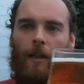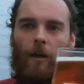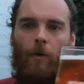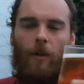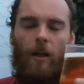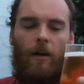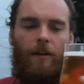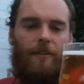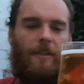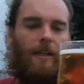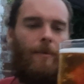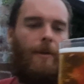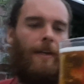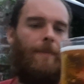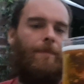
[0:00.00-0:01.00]
a lot with lagers
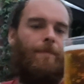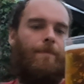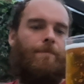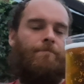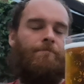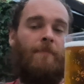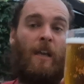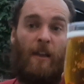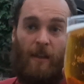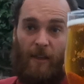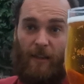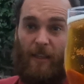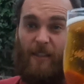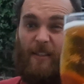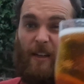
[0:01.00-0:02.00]
anyway.
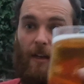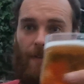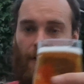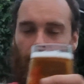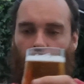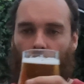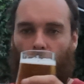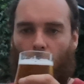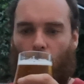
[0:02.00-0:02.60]
Let's dive in.